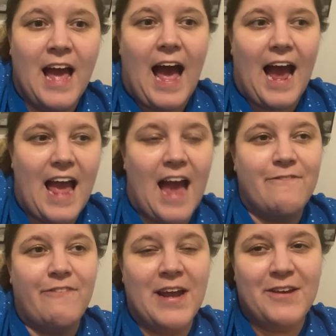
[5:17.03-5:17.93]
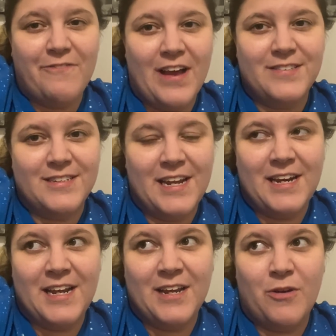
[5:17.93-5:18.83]
I find it
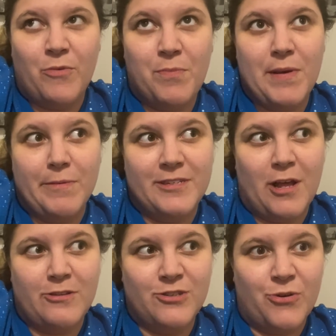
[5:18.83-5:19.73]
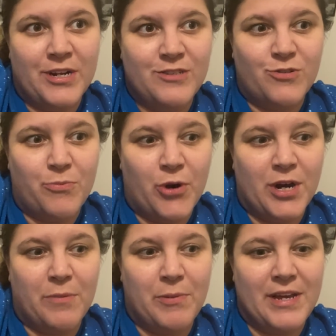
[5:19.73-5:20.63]
fascinating when people tell stories from
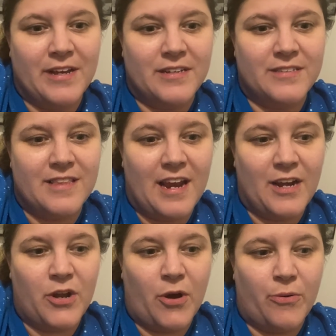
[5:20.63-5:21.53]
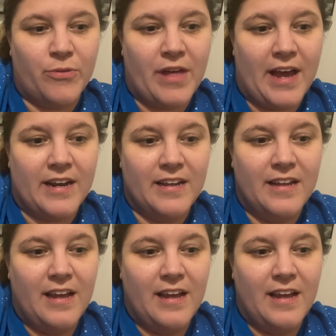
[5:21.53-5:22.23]
work because then I know that